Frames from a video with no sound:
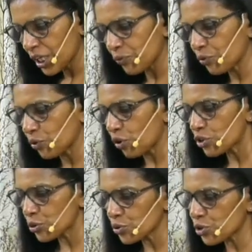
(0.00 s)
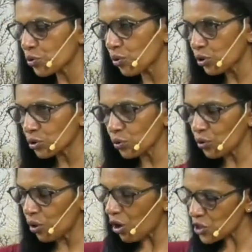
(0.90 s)
If you don't choose to go
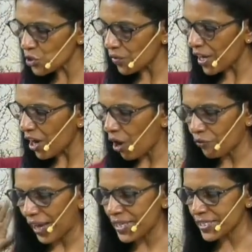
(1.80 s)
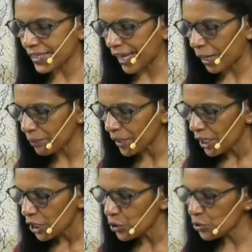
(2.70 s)
through God's way of escape,
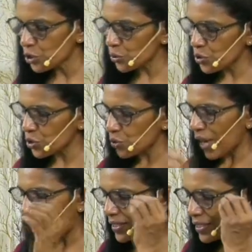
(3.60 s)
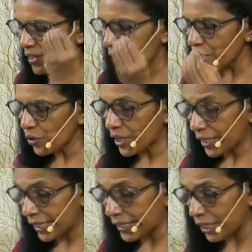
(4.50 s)
you choose to entertain your
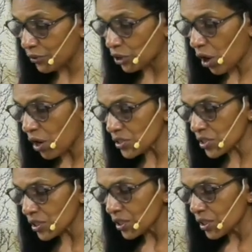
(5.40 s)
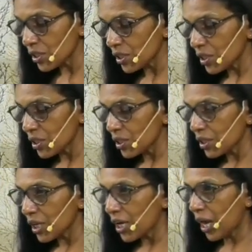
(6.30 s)
negative thoughts
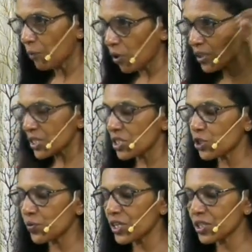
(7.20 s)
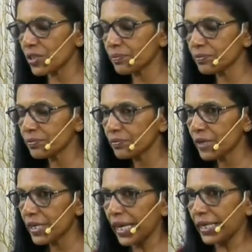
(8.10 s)
about the situation,
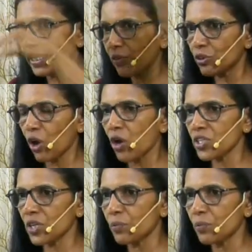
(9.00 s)
negative thoughts